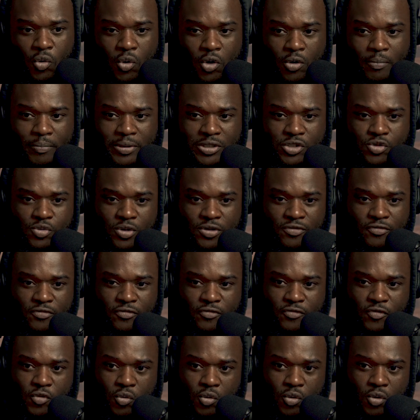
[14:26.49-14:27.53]
between
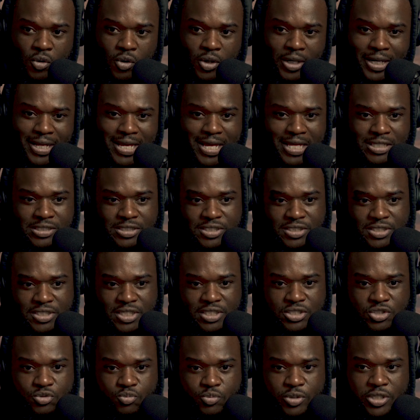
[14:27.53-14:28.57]
4 and
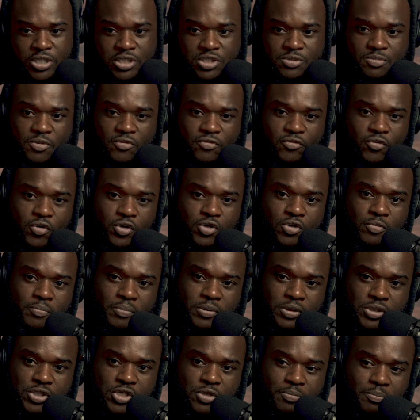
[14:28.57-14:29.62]
6 weeks before you
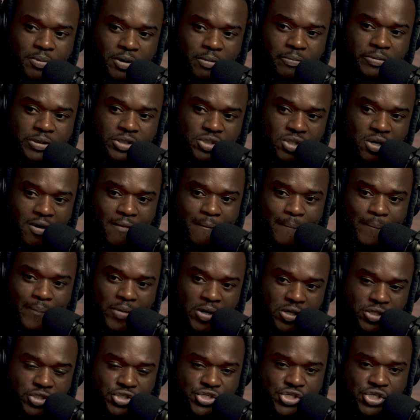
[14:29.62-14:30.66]
put your puppies on
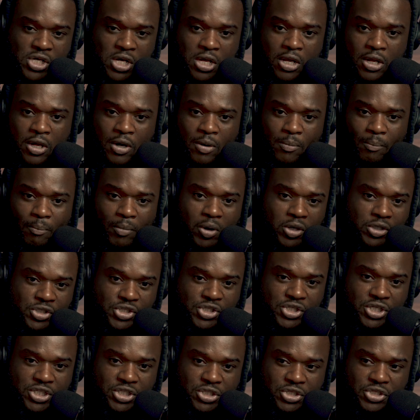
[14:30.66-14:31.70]
mush. Mush
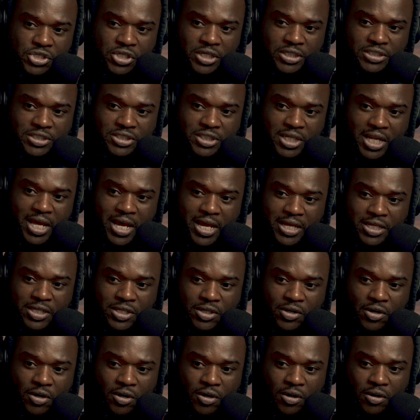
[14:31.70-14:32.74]
is just like
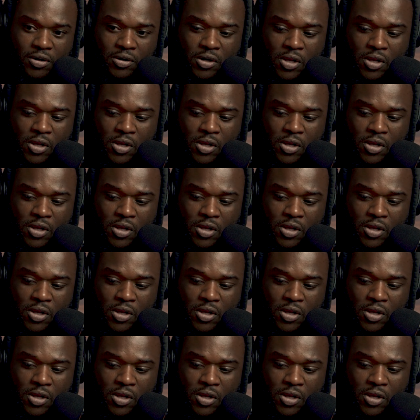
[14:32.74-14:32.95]
your